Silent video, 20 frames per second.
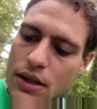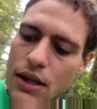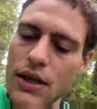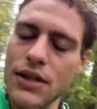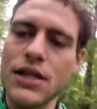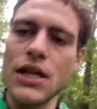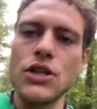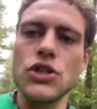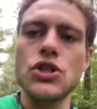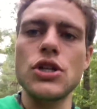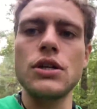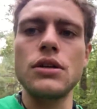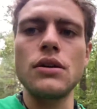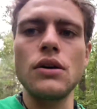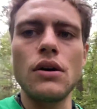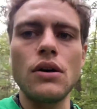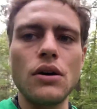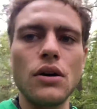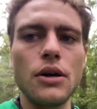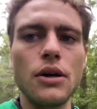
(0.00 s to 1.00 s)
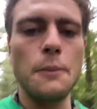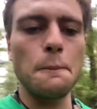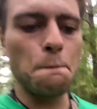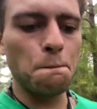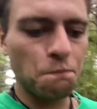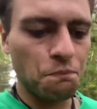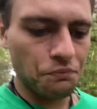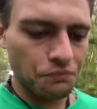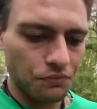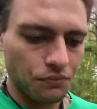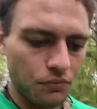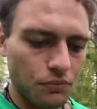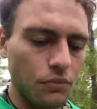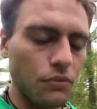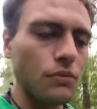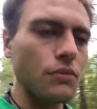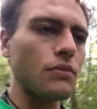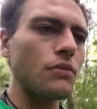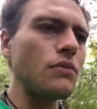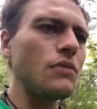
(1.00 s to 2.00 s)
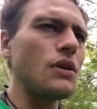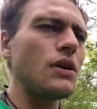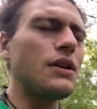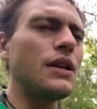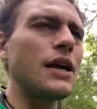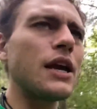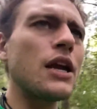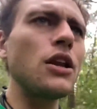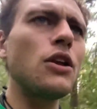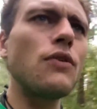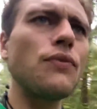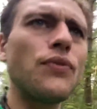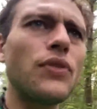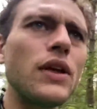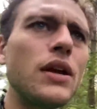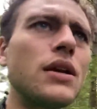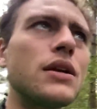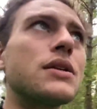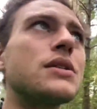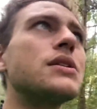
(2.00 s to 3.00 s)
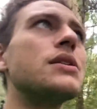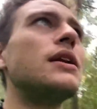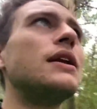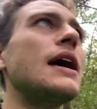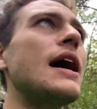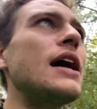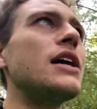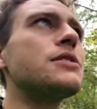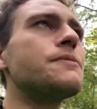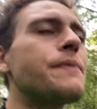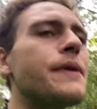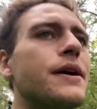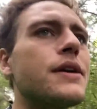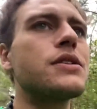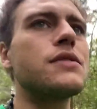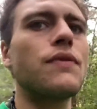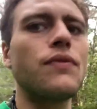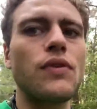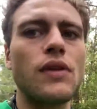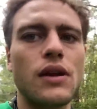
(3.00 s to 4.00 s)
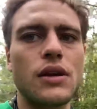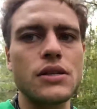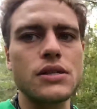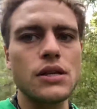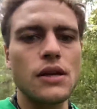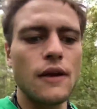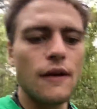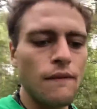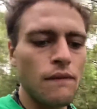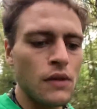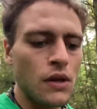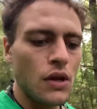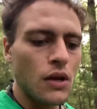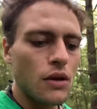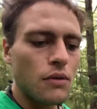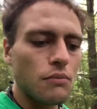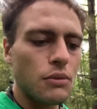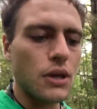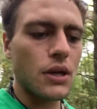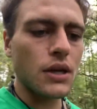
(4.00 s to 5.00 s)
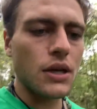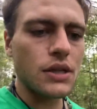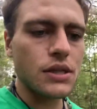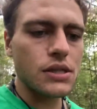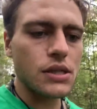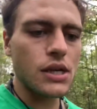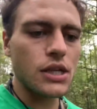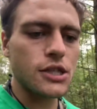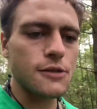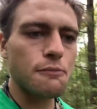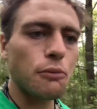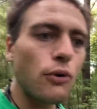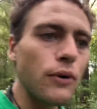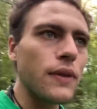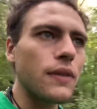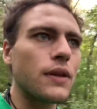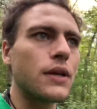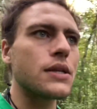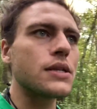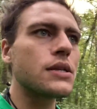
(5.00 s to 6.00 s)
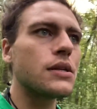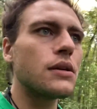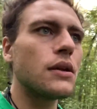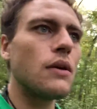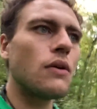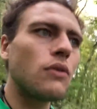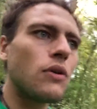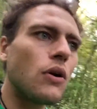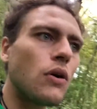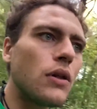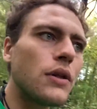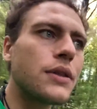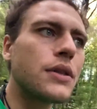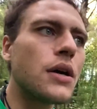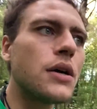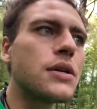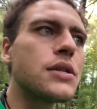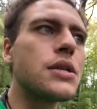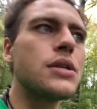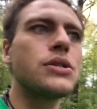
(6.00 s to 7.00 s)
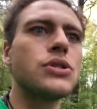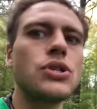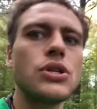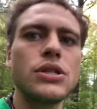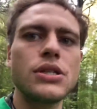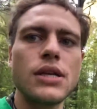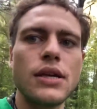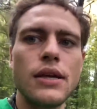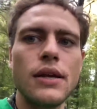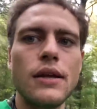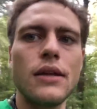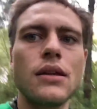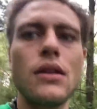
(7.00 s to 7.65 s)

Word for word: the attention on negative things and aspects of things because it's pointless. All it does is just it,